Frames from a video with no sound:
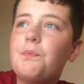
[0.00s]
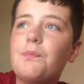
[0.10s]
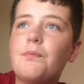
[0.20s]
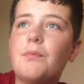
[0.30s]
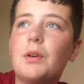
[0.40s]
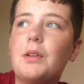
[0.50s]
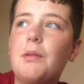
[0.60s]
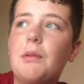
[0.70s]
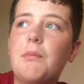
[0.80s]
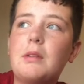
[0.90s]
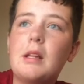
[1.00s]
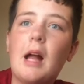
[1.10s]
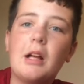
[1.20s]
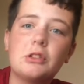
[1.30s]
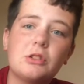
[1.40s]
But the
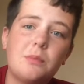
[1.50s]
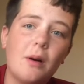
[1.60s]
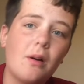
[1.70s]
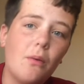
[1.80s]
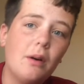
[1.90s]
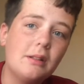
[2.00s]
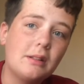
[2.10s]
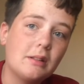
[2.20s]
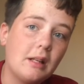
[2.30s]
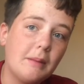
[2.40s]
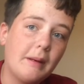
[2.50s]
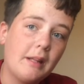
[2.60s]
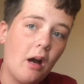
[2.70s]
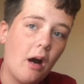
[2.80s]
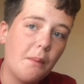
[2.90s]
national park ones are kind of my
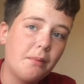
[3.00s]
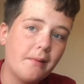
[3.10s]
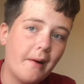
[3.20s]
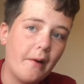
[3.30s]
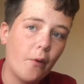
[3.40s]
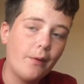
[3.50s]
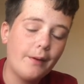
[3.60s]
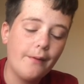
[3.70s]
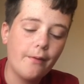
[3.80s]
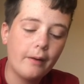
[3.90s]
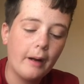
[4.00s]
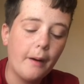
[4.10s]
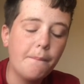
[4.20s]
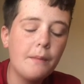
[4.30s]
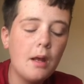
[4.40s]
top priority for now.